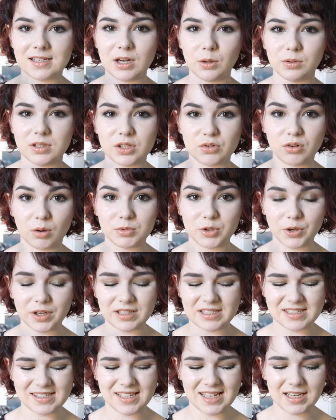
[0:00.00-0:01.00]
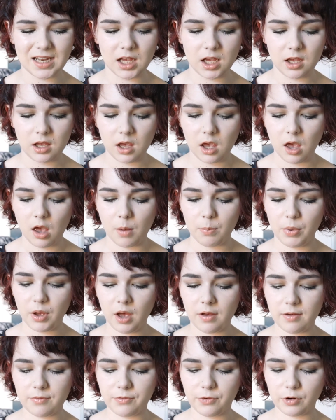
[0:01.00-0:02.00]
and it will disrupt your concealer,
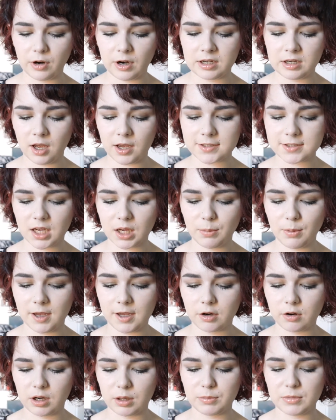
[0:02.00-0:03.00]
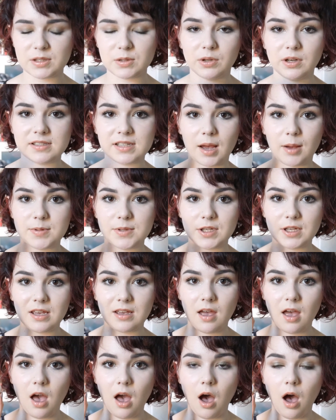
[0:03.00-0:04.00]
but for a nighttime eye cream, this one is
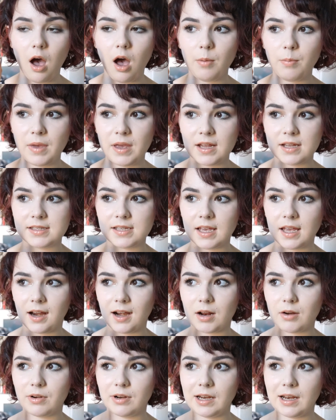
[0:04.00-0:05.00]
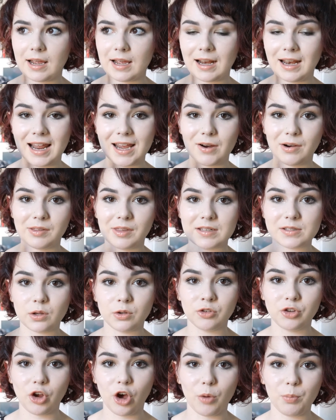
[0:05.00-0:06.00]
absolutely amazing, and I really like layering this
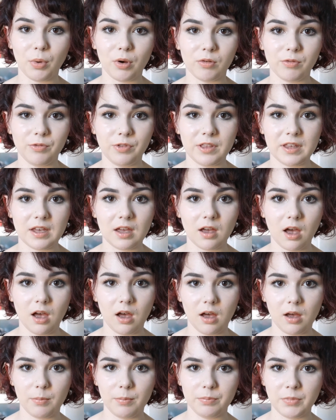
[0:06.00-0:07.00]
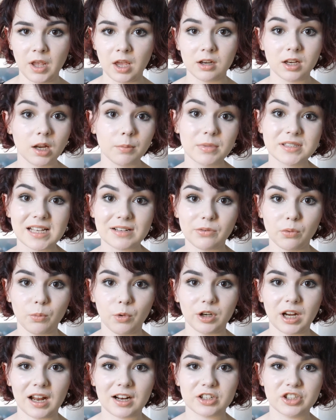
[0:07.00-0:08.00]
on top of the number 7
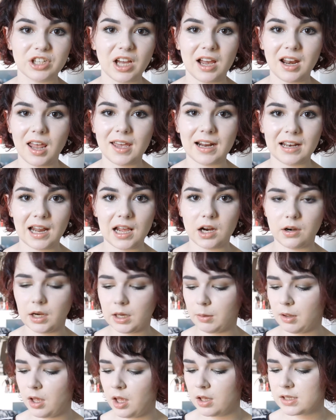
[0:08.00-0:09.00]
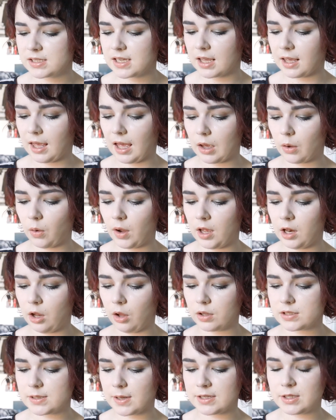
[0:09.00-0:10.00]
one. Actually, I like layering skincare quite a
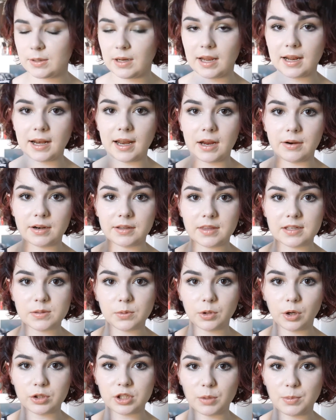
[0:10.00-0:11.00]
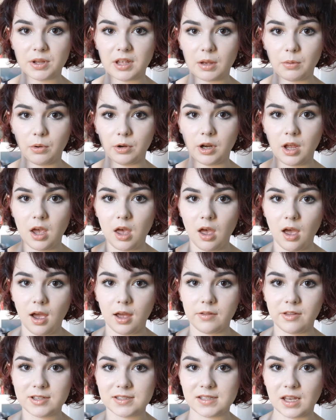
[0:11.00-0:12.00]
lot, so I do like layering this one on top of that one.
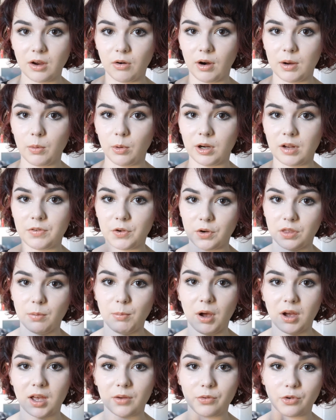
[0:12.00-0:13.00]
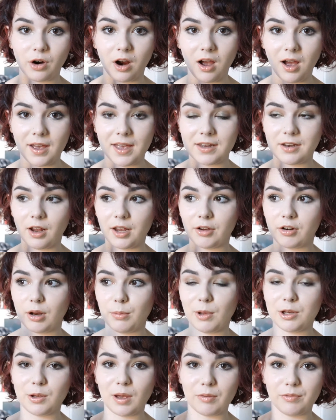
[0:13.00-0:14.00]
And this is a great one if you're in the market for a high-end eye
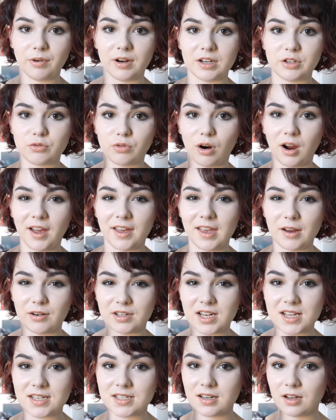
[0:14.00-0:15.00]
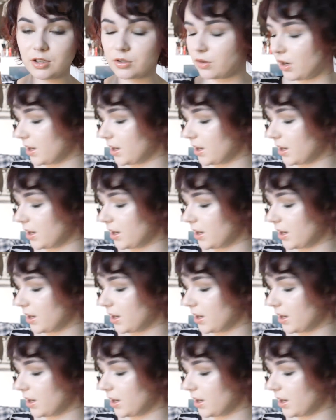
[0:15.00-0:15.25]
cream and you have very dry, irritated under